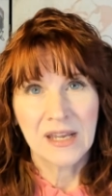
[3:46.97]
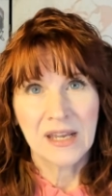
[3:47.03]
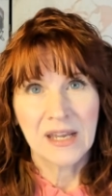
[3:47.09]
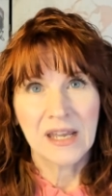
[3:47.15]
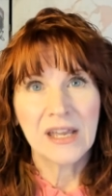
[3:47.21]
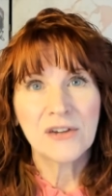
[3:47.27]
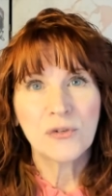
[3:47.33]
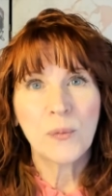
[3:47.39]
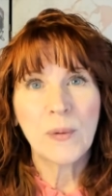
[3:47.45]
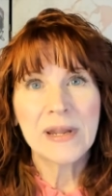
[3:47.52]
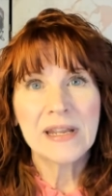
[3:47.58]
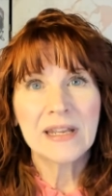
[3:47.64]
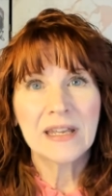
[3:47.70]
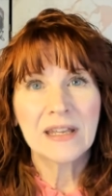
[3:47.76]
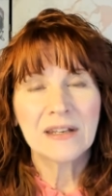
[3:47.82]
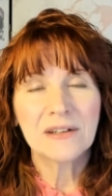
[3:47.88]
if we
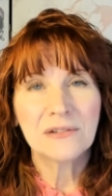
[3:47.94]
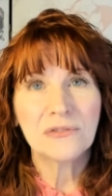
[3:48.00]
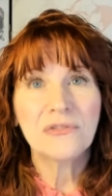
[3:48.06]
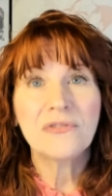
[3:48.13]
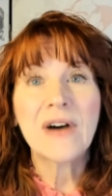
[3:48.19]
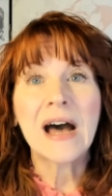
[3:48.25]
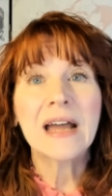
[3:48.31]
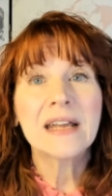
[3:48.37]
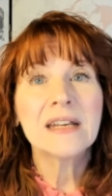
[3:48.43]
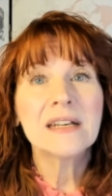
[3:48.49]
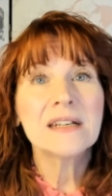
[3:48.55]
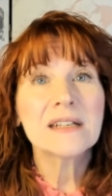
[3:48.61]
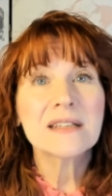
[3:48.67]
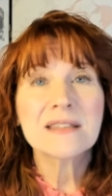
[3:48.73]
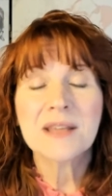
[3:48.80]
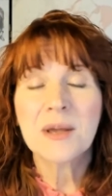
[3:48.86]
can
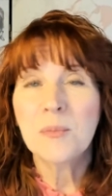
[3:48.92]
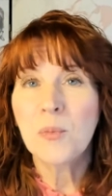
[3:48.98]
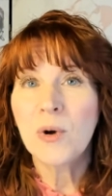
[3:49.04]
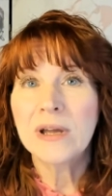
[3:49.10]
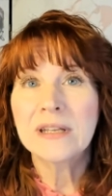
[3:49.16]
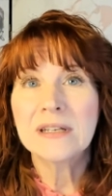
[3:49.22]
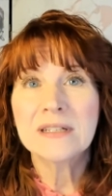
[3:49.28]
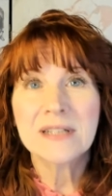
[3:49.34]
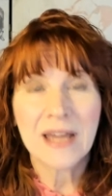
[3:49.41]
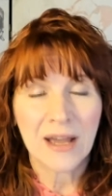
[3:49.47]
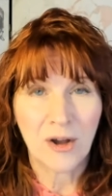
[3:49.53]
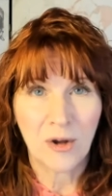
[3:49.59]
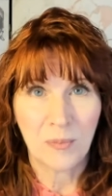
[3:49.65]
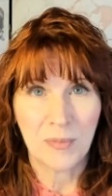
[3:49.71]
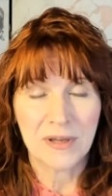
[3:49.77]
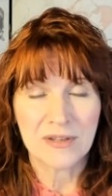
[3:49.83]
find someone to
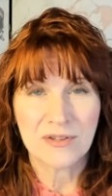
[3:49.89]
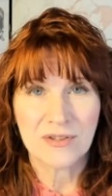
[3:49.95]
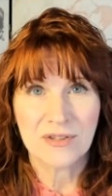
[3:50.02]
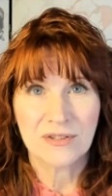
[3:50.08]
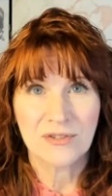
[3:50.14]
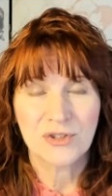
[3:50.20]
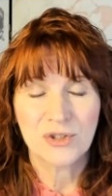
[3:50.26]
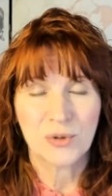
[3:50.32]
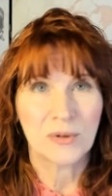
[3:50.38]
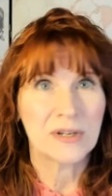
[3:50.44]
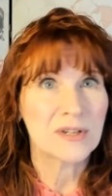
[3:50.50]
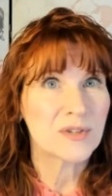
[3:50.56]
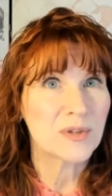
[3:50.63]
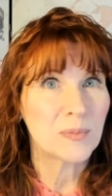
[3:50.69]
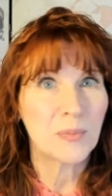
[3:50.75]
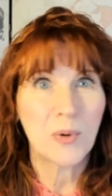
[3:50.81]
help us, join a
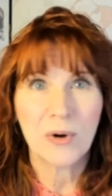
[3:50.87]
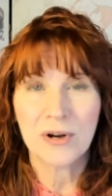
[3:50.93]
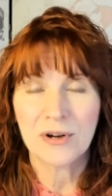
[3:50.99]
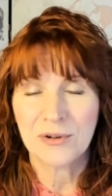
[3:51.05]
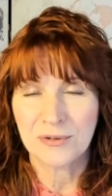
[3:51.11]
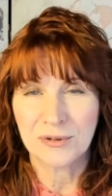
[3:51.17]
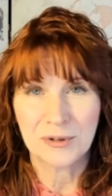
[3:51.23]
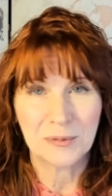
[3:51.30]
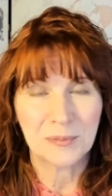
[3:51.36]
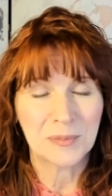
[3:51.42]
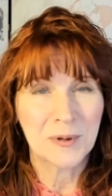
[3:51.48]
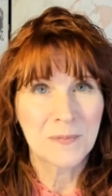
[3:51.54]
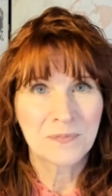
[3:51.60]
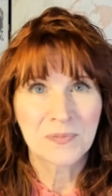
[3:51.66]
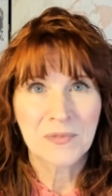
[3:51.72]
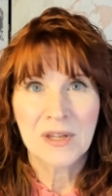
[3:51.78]
support group.
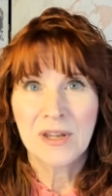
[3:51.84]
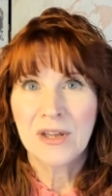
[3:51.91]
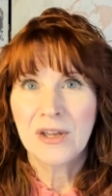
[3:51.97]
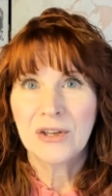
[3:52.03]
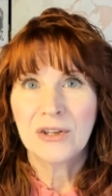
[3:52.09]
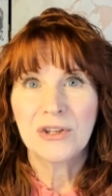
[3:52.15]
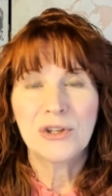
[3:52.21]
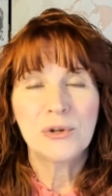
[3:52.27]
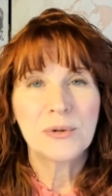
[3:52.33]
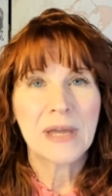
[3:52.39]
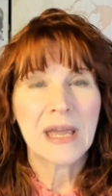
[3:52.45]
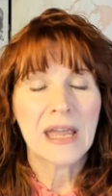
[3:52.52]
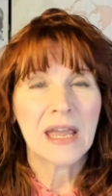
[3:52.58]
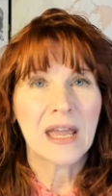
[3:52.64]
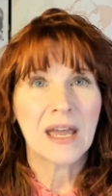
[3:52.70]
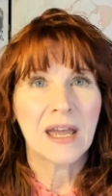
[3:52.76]
You
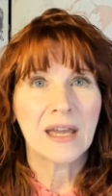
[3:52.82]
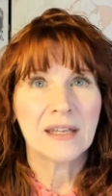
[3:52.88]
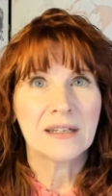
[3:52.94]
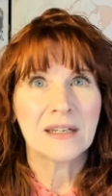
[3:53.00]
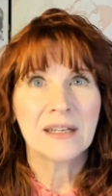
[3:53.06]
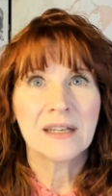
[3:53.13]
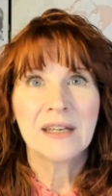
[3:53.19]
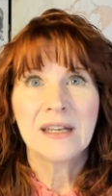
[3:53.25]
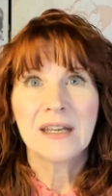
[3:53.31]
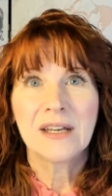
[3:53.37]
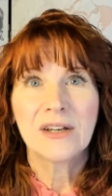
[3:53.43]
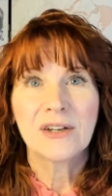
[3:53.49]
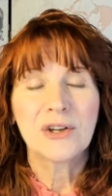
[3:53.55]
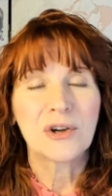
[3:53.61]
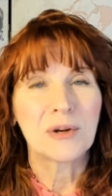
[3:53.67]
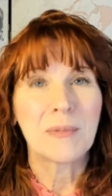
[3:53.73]
can
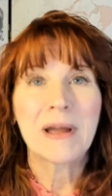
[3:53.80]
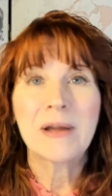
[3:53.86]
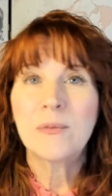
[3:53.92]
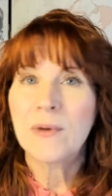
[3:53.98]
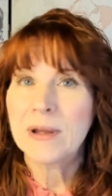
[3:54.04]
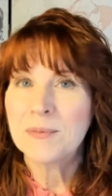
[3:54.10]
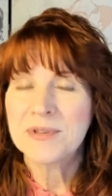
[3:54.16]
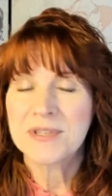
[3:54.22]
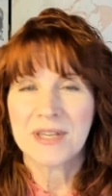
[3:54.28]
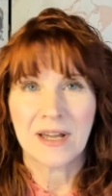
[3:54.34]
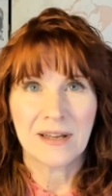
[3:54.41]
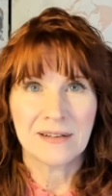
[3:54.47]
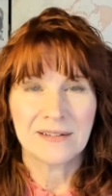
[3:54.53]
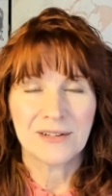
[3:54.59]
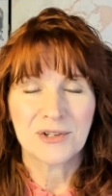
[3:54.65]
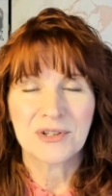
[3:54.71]
go to my
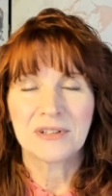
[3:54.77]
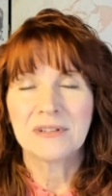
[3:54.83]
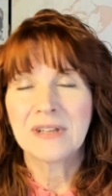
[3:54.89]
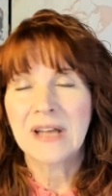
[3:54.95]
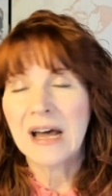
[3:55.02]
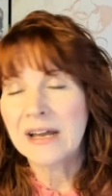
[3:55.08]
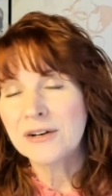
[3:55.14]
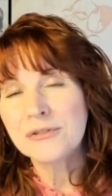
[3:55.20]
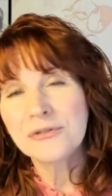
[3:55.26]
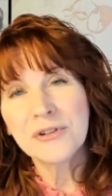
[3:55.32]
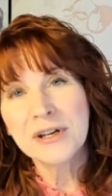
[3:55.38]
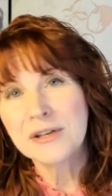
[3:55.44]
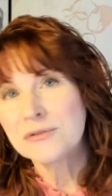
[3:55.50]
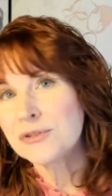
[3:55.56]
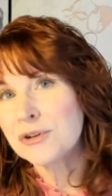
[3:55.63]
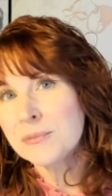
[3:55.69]
website. There's a lot of
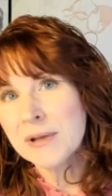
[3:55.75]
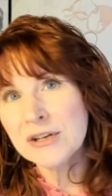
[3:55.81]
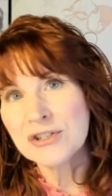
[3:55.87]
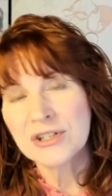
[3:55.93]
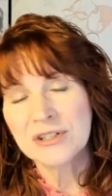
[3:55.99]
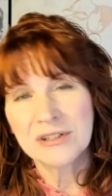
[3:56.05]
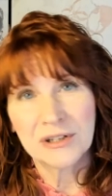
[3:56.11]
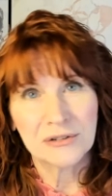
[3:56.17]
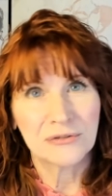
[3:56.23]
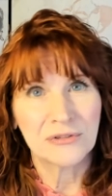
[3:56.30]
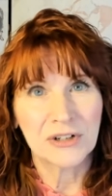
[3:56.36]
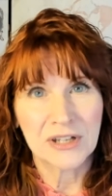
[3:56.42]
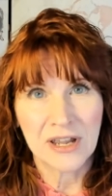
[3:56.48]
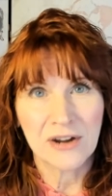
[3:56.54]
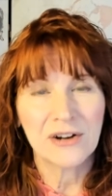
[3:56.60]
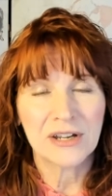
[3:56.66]
free information there for
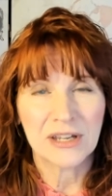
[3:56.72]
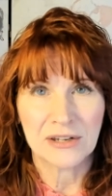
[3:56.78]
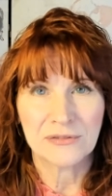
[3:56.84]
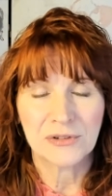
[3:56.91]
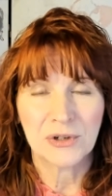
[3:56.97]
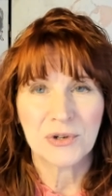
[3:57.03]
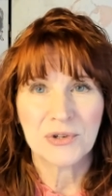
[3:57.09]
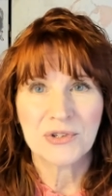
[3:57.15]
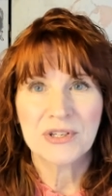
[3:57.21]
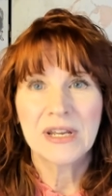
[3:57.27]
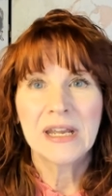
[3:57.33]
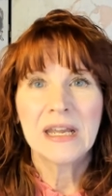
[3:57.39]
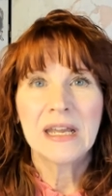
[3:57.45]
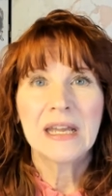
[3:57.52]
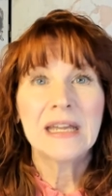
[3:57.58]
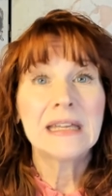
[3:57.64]
caregivers,
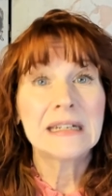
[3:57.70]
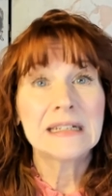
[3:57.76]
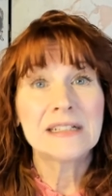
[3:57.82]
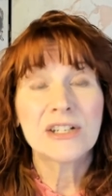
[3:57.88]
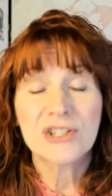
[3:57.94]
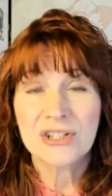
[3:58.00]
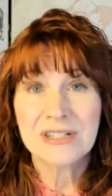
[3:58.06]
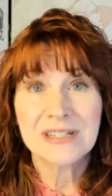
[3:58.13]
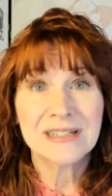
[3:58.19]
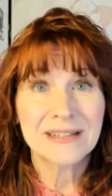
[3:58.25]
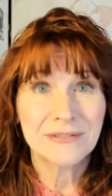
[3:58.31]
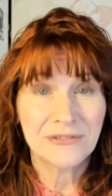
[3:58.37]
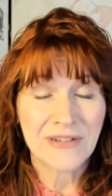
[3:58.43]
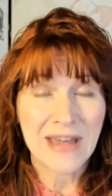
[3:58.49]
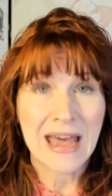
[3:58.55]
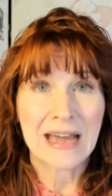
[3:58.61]
in addition to the
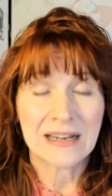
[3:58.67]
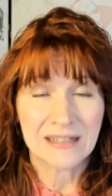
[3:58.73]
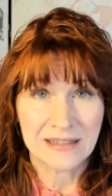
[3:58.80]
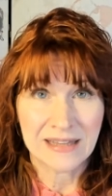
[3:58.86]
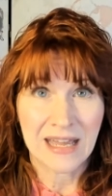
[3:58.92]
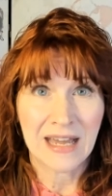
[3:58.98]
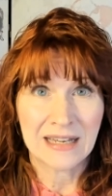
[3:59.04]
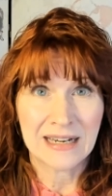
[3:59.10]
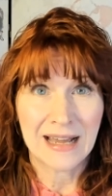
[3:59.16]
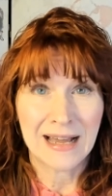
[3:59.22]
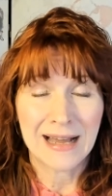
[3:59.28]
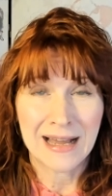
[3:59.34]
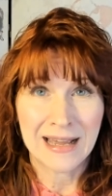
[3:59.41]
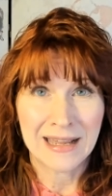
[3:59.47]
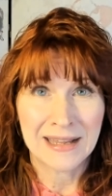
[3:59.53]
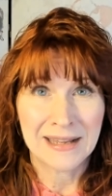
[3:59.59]
fact that
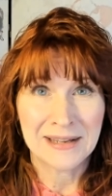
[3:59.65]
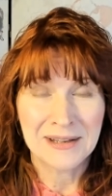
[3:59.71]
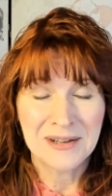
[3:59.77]
I